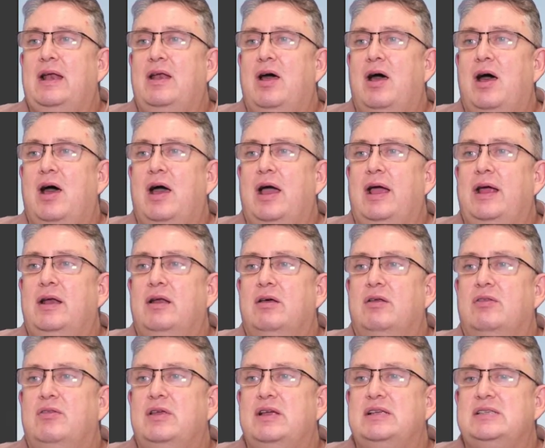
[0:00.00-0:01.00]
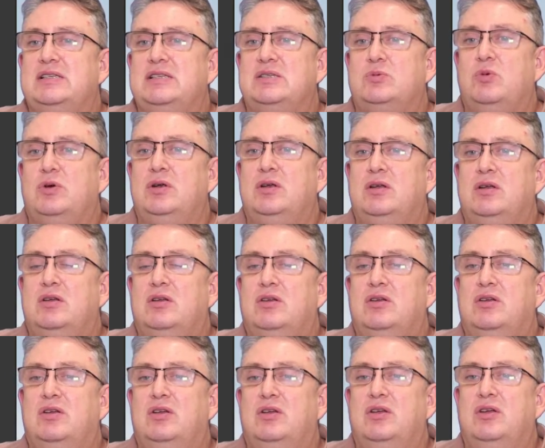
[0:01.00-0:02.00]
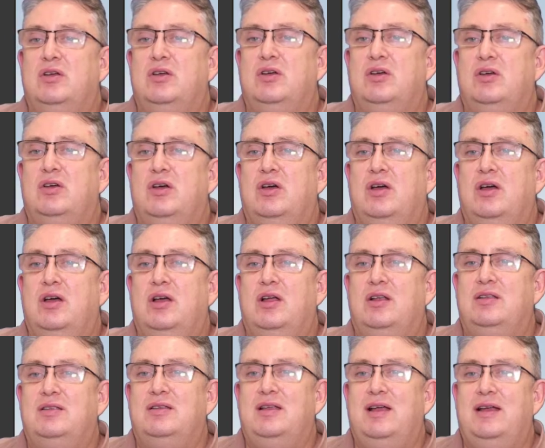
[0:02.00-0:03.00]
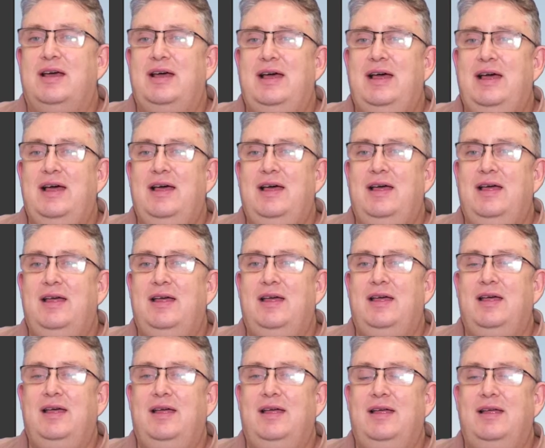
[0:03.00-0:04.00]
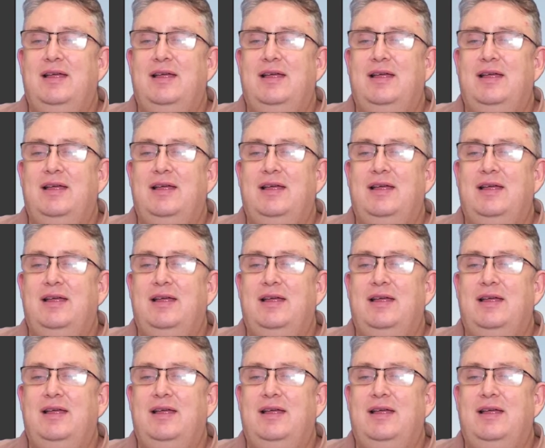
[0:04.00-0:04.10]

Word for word: hide I think it's this one ta-da